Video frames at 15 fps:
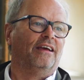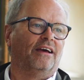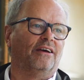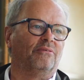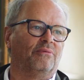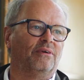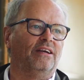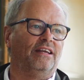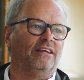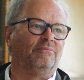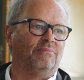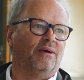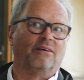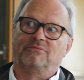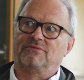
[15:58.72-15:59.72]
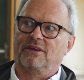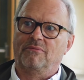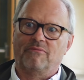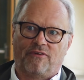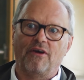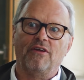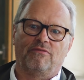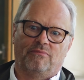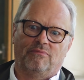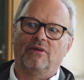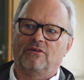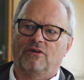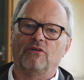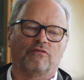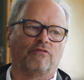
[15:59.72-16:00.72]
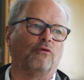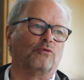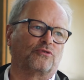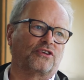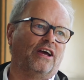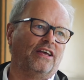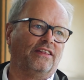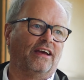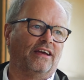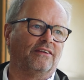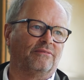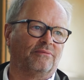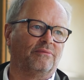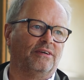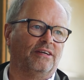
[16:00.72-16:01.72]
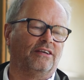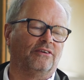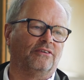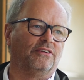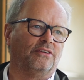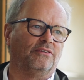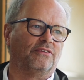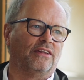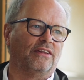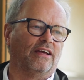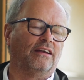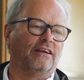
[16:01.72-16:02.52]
a lot of foresight there. It's really good that you've done that.